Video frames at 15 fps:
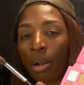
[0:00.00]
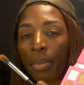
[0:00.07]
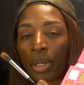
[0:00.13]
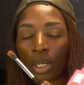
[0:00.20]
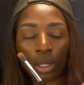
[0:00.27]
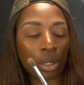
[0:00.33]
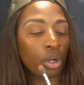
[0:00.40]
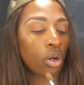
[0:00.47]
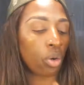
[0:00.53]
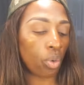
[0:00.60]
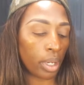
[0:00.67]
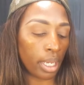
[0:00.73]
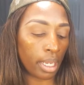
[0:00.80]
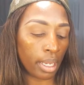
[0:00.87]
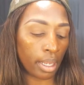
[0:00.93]
I'm going to go
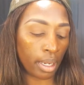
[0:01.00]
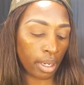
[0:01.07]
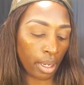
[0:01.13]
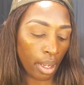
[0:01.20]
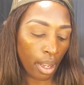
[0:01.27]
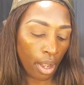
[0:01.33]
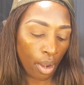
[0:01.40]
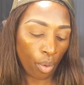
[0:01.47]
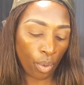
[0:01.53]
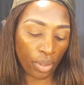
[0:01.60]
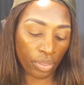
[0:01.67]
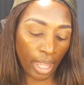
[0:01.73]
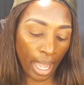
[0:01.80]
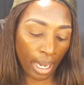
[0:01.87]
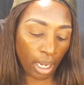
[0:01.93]
in with
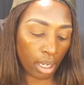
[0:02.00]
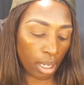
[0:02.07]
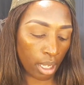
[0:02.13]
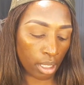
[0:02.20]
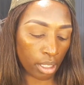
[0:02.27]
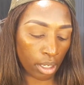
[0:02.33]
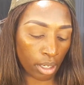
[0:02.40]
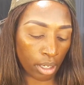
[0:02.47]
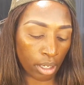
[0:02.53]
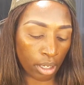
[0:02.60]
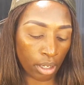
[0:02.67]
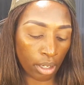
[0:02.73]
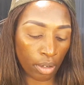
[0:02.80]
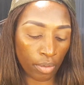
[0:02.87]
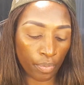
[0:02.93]
that
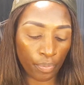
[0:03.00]
color